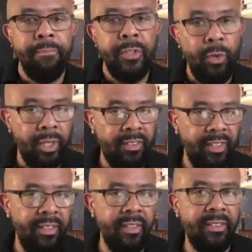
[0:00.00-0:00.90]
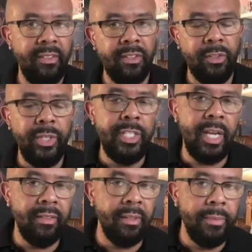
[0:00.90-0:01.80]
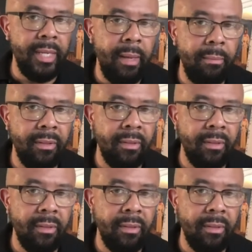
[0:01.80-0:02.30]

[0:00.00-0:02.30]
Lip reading: You can see this in the screenshot sometimes,